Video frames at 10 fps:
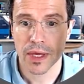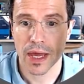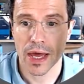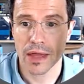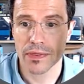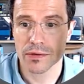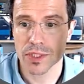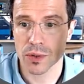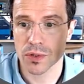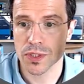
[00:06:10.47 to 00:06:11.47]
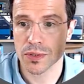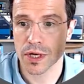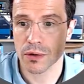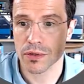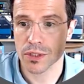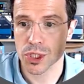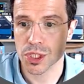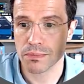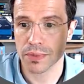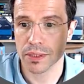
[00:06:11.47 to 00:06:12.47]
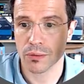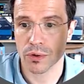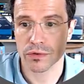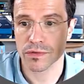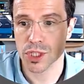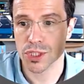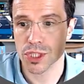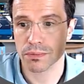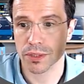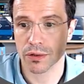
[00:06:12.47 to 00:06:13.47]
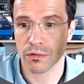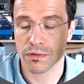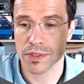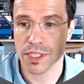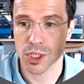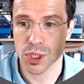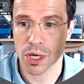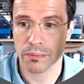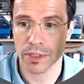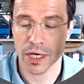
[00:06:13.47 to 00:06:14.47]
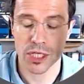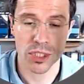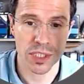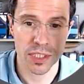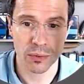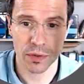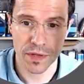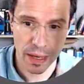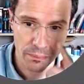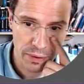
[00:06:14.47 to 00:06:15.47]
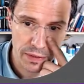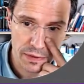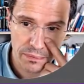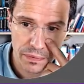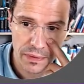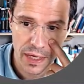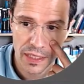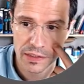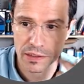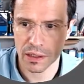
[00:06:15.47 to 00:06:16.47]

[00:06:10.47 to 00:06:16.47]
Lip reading: And there is also now the shipping or the official shipping of the C# and Azure SQL template that